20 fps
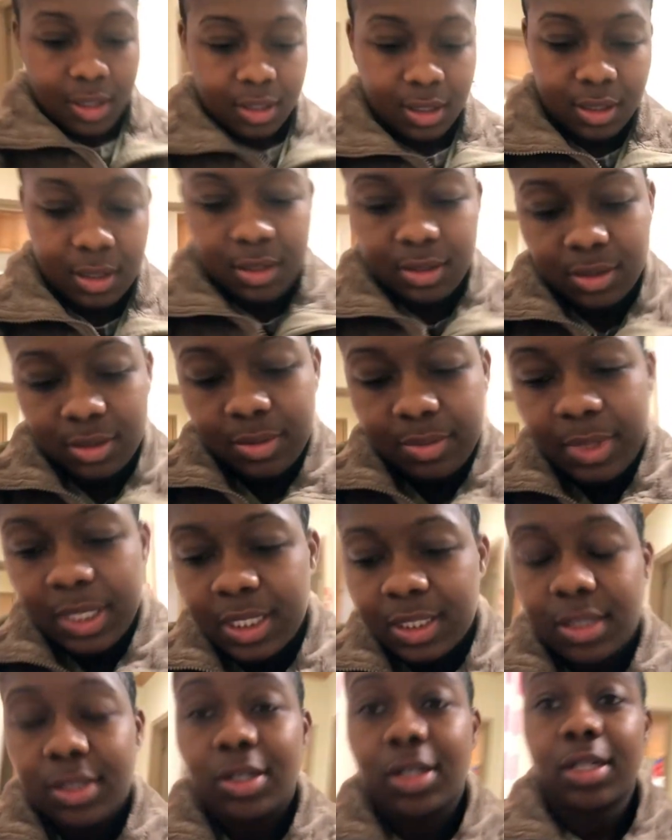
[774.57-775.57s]
Yes, I'm about
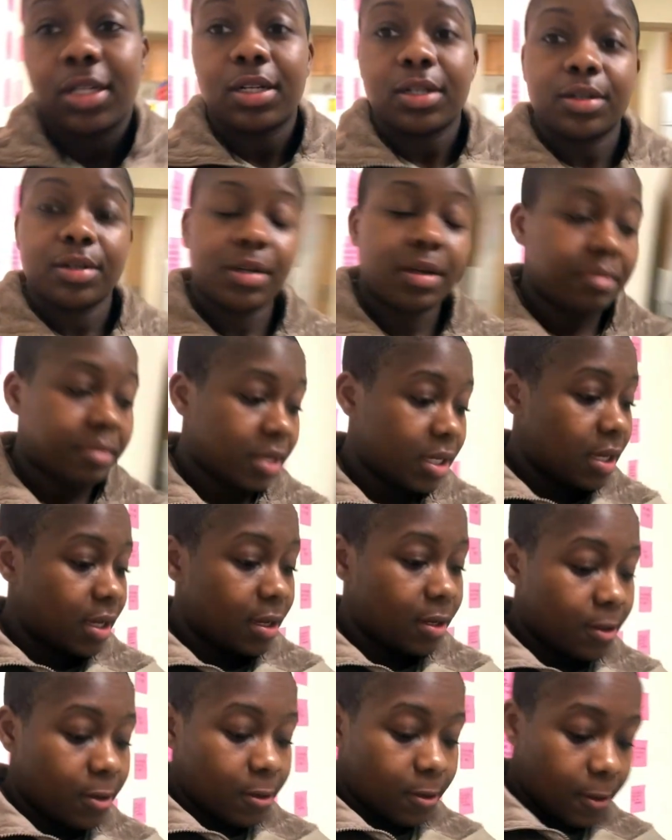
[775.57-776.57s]
to go get my
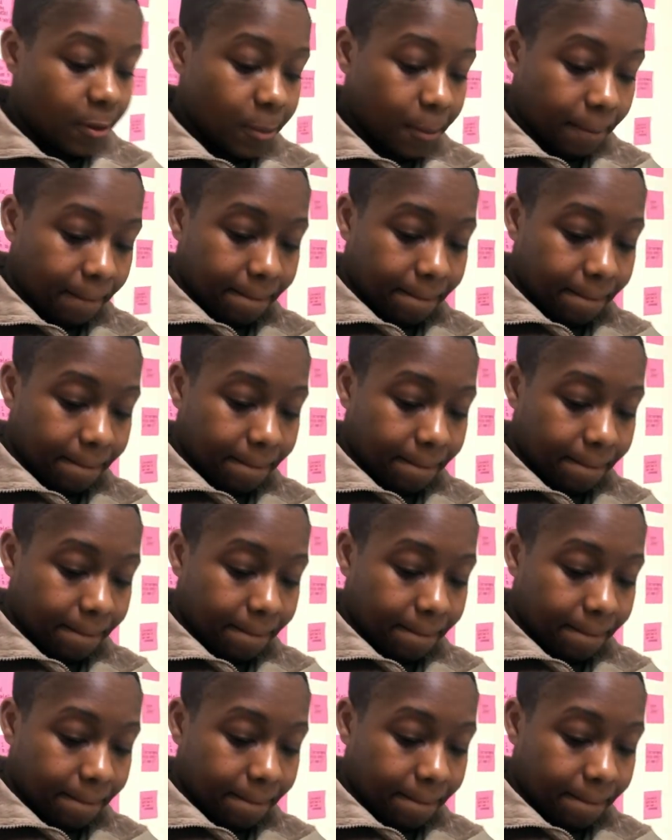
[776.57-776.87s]
cat caught.